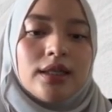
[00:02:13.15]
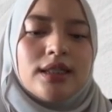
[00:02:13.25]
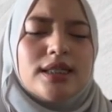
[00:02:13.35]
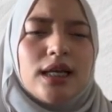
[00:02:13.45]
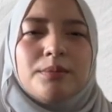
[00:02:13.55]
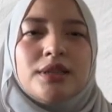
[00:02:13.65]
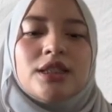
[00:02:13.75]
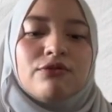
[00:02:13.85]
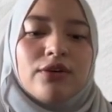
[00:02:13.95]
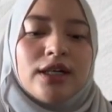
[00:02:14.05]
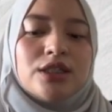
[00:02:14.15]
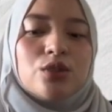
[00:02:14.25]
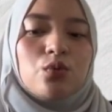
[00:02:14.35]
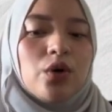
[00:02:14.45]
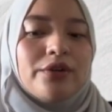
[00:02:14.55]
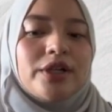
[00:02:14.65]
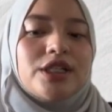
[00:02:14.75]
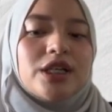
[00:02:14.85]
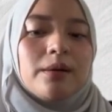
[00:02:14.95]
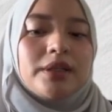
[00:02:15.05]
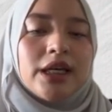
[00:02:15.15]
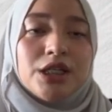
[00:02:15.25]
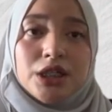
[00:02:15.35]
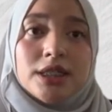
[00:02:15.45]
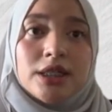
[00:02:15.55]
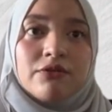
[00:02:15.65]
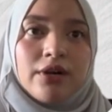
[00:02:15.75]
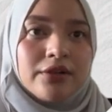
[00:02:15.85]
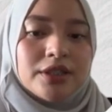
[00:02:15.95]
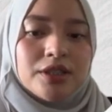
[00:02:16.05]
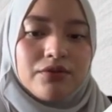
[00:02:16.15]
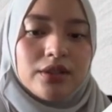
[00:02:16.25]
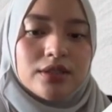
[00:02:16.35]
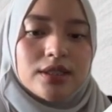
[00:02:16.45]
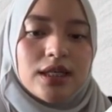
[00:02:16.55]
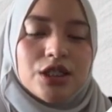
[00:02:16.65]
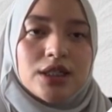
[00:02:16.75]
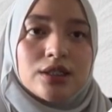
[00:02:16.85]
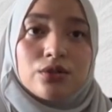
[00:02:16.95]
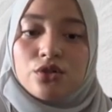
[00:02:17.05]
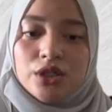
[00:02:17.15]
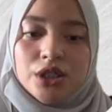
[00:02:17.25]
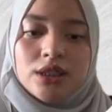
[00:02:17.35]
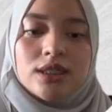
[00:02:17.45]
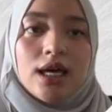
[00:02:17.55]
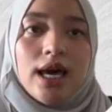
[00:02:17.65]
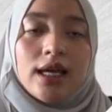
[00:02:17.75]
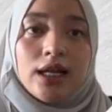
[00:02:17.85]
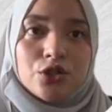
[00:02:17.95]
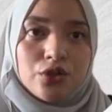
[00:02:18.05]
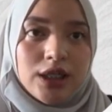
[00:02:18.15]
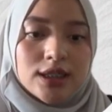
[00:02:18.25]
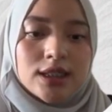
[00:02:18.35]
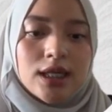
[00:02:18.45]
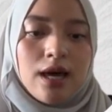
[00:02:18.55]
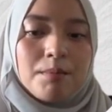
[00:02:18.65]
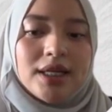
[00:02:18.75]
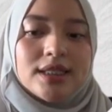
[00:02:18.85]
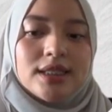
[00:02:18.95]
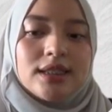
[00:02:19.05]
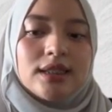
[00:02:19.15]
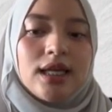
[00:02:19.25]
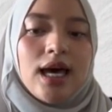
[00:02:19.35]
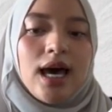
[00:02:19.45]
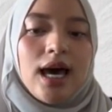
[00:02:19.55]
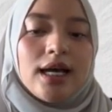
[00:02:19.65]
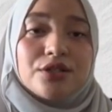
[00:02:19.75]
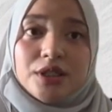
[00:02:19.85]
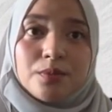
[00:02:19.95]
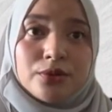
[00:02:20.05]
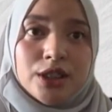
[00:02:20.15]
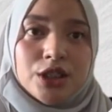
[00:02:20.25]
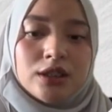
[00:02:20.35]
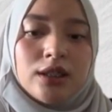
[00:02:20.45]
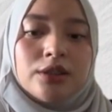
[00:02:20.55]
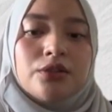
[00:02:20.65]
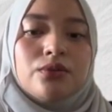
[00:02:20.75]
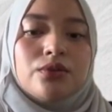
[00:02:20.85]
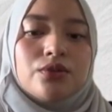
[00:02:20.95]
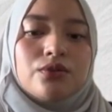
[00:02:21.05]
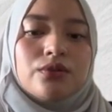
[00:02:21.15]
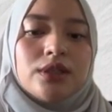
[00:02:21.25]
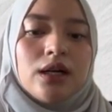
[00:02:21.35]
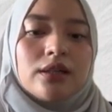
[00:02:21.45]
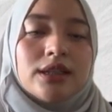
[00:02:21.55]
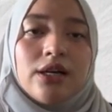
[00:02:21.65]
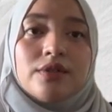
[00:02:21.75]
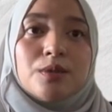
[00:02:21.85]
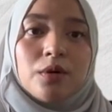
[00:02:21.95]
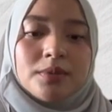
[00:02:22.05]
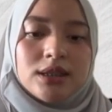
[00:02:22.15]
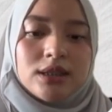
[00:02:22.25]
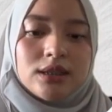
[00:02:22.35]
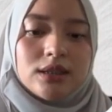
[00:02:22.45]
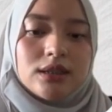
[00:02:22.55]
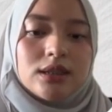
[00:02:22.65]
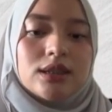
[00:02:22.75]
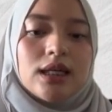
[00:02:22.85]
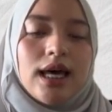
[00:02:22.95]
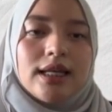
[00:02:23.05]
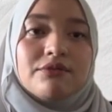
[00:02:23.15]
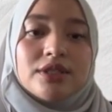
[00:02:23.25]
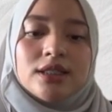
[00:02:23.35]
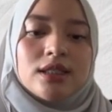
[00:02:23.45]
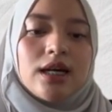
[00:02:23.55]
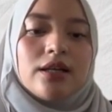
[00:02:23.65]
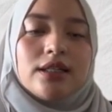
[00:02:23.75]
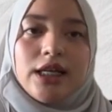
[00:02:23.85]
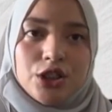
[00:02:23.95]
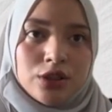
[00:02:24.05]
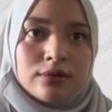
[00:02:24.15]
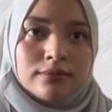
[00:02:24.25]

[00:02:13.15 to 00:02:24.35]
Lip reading: These elements find wide-ranging applications in various fields such as constructions, electronics, medicine, and transportation due to their diverse properties and versatile nature.